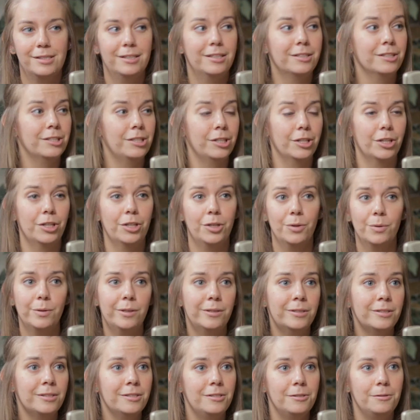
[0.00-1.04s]
There's a cute
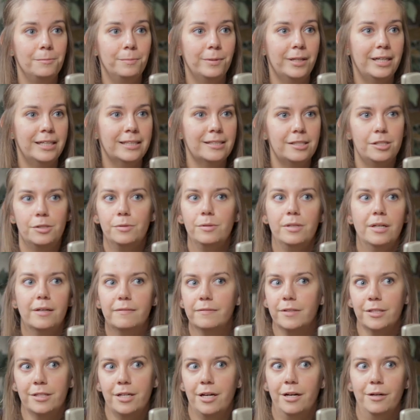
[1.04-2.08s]
little duplex. You'd
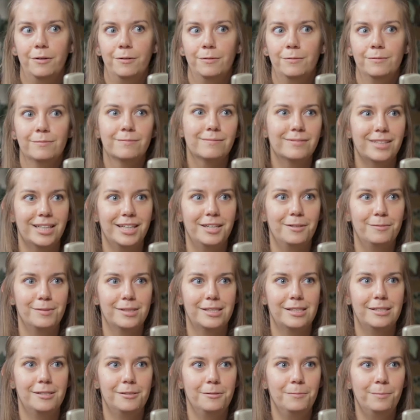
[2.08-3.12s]
never know that it
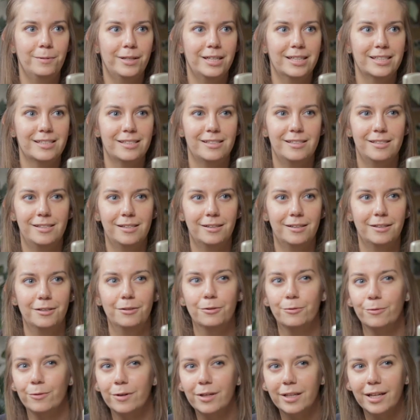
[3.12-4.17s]
was a duplex until
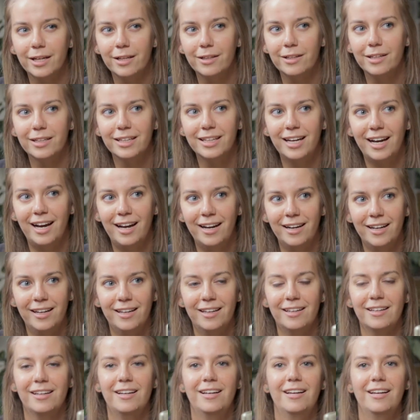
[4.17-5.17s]
you really look at it.